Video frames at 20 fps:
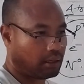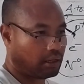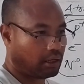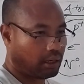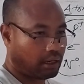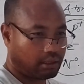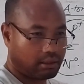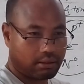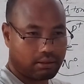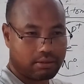
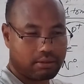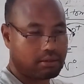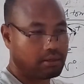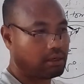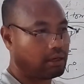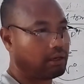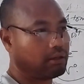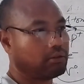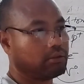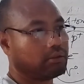at the
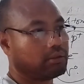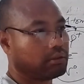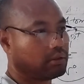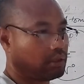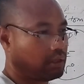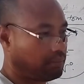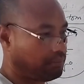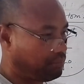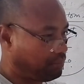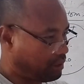center,
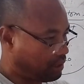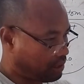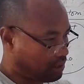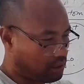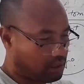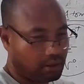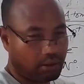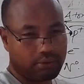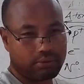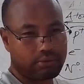a very
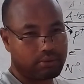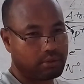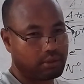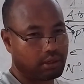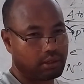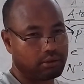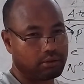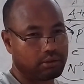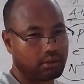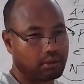
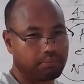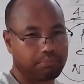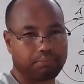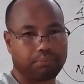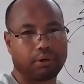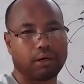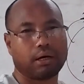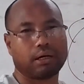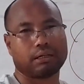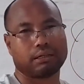concentric
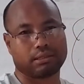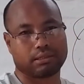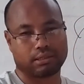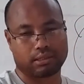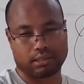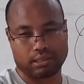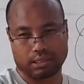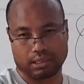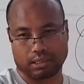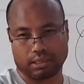part is
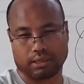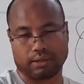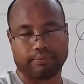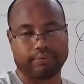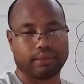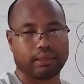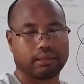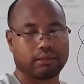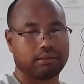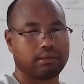there.
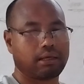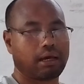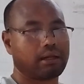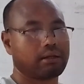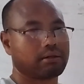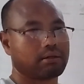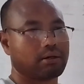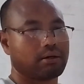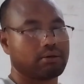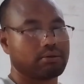
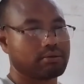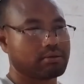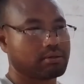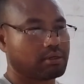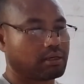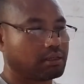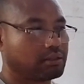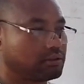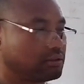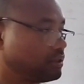That
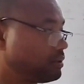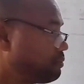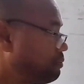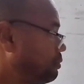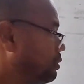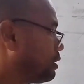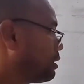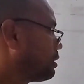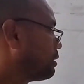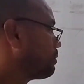concentric
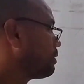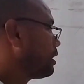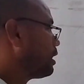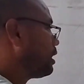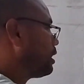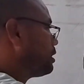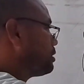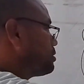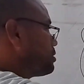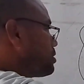part,
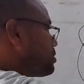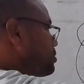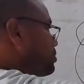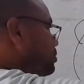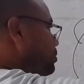I just